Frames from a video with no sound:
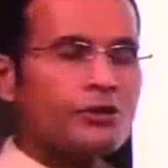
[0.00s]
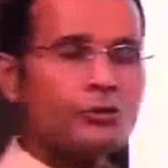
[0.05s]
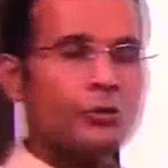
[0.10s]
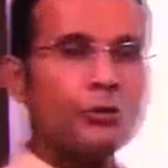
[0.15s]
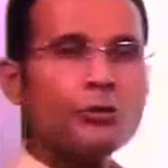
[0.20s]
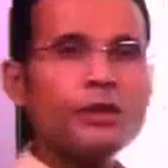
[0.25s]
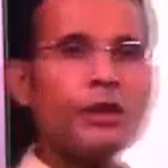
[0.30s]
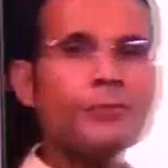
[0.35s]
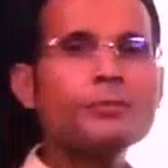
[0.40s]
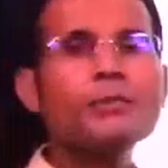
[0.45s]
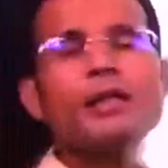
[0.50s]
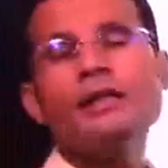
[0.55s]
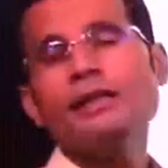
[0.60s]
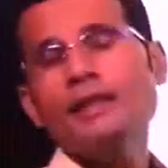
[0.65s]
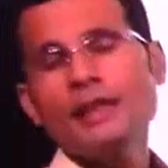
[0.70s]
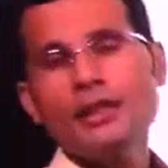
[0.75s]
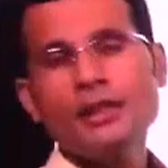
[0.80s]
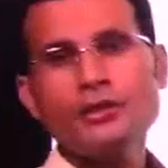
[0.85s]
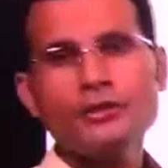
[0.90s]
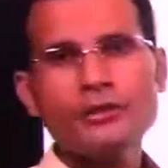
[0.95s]
sodium
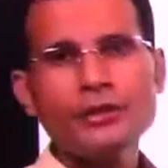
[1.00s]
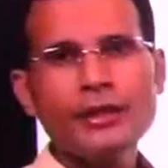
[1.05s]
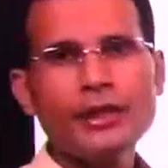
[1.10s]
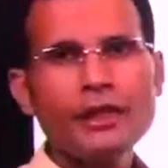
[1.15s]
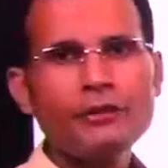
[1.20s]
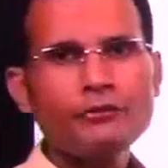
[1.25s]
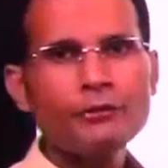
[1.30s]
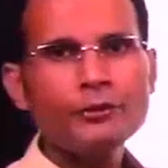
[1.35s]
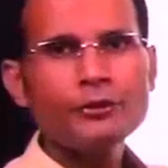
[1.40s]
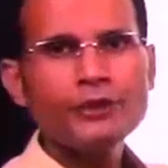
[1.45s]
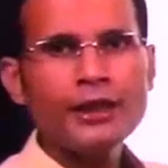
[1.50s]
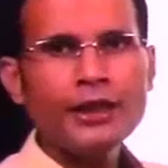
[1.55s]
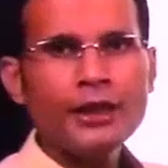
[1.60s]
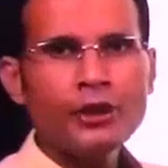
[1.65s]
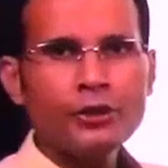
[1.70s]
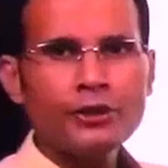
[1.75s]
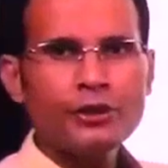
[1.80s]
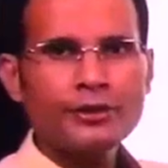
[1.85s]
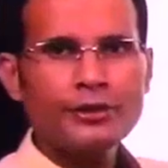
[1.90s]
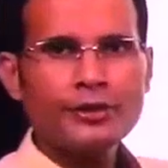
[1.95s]
continuously diffusing
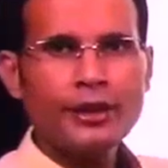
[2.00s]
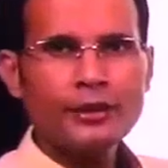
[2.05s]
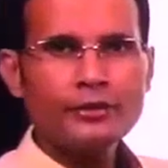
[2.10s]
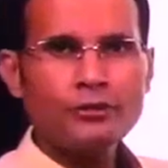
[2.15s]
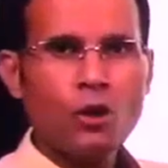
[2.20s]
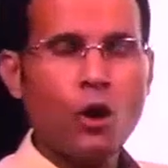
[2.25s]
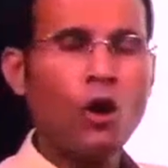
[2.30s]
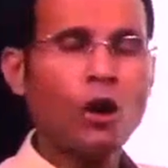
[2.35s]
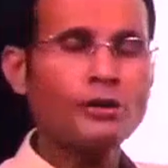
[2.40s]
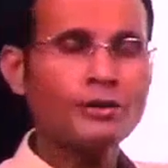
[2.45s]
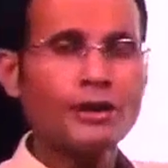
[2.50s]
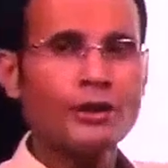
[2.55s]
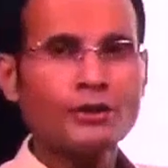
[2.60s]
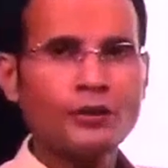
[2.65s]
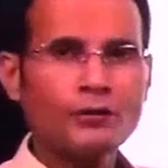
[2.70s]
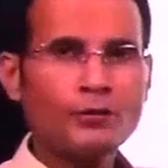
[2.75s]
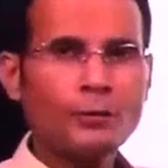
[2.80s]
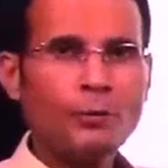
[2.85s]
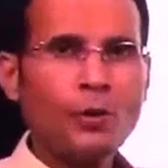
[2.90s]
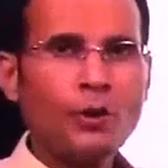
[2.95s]
into the cells, all cells
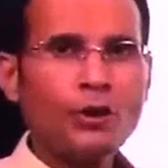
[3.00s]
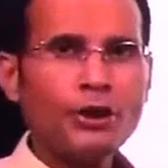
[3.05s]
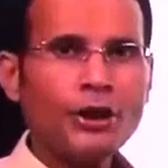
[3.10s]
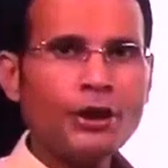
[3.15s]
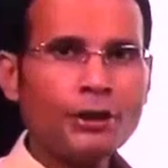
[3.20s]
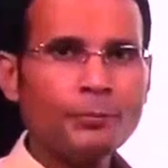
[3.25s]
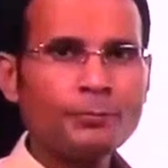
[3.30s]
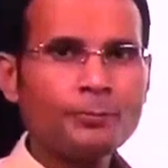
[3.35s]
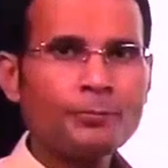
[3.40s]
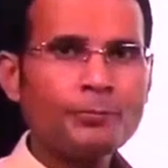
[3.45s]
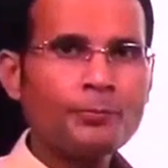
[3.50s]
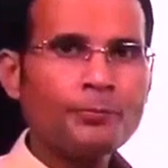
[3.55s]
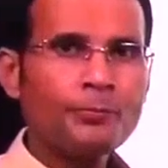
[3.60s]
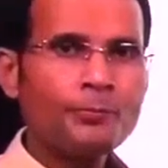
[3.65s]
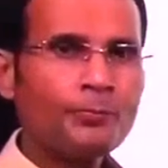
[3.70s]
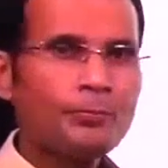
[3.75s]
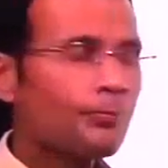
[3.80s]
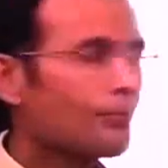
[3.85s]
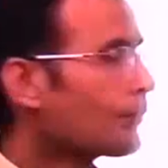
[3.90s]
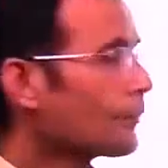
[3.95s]
of the body?
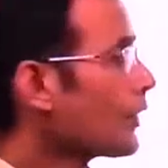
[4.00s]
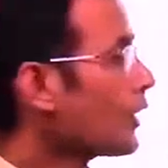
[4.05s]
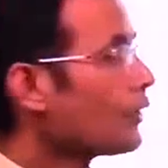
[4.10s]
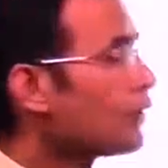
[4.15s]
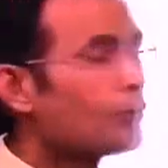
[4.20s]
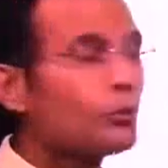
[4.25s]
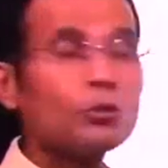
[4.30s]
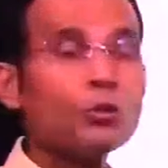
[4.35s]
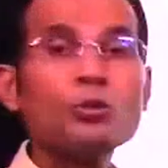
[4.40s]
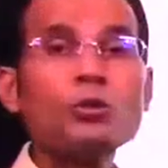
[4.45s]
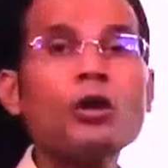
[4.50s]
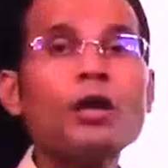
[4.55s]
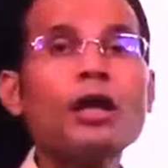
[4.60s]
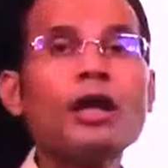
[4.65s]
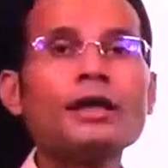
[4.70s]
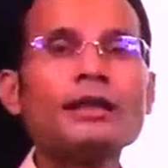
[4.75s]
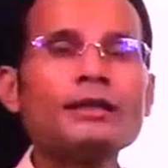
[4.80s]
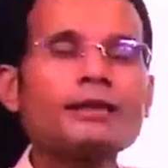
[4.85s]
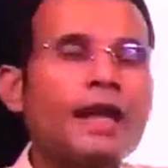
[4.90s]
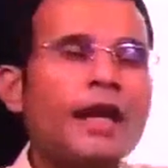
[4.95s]
To
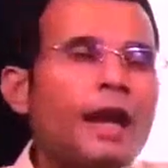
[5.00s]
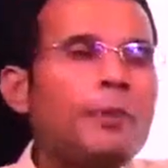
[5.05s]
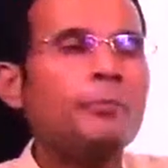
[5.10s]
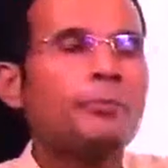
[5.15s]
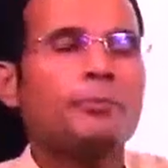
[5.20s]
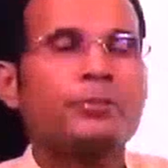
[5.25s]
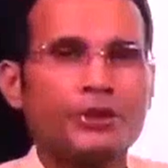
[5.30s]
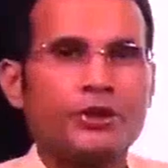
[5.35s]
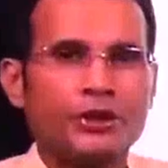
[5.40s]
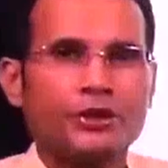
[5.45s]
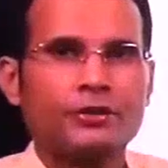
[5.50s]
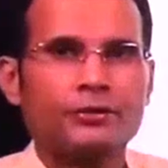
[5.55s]
attempt